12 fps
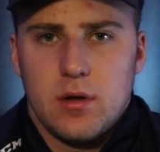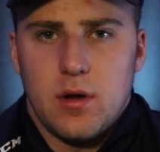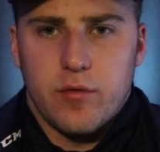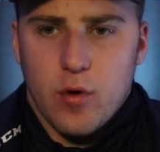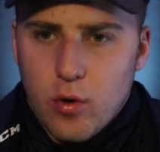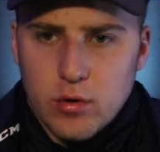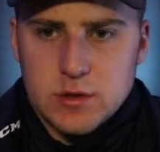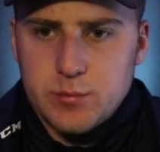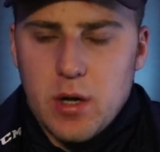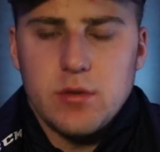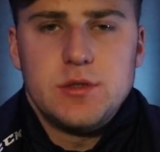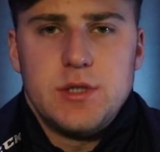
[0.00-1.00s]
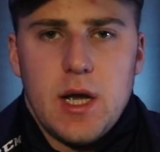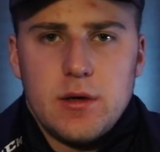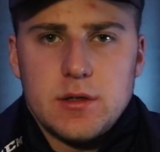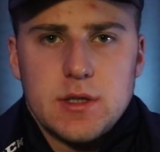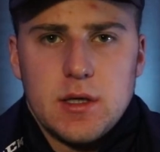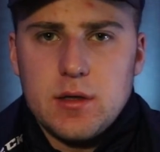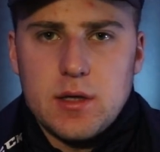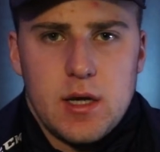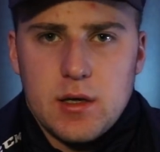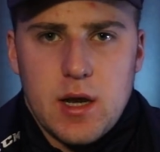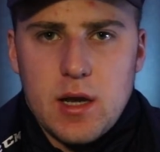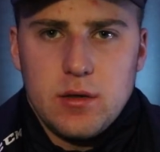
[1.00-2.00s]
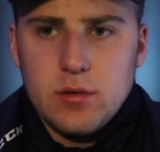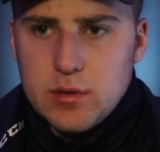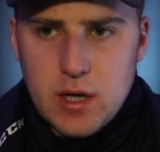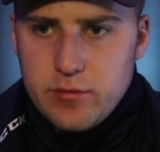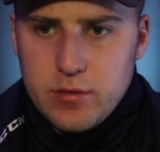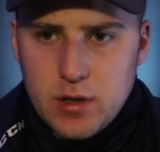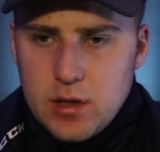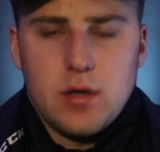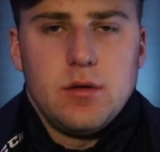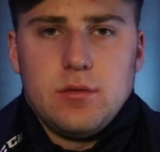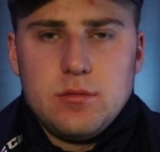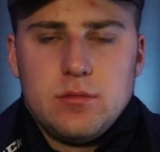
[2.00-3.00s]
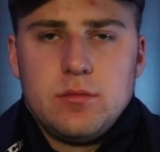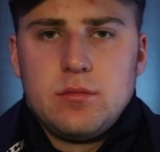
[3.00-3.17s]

Of course both genders can do whatever they're going to do.